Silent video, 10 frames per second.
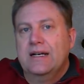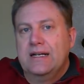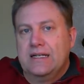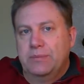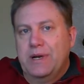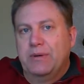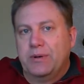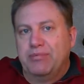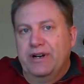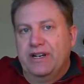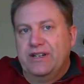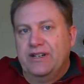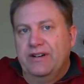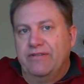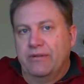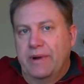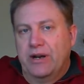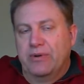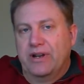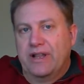to be able to print from
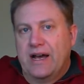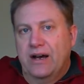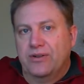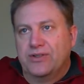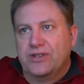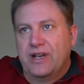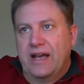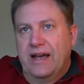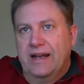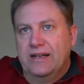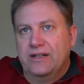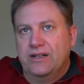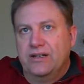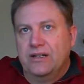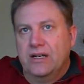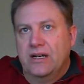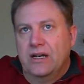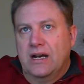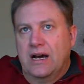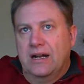anywhere in the house. And
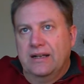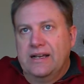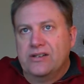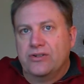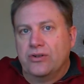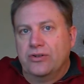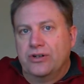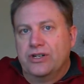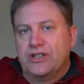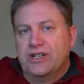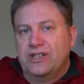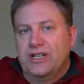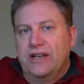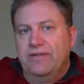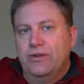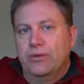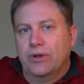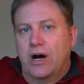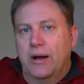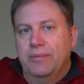a laser toner is going to save you a
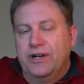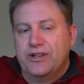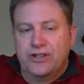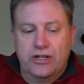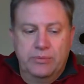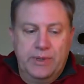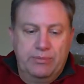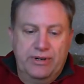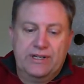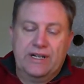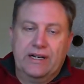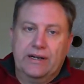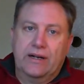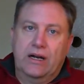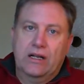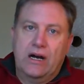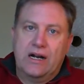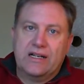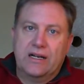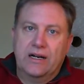lot, because you're going to be printing a
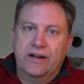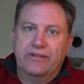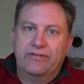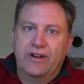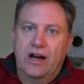lot of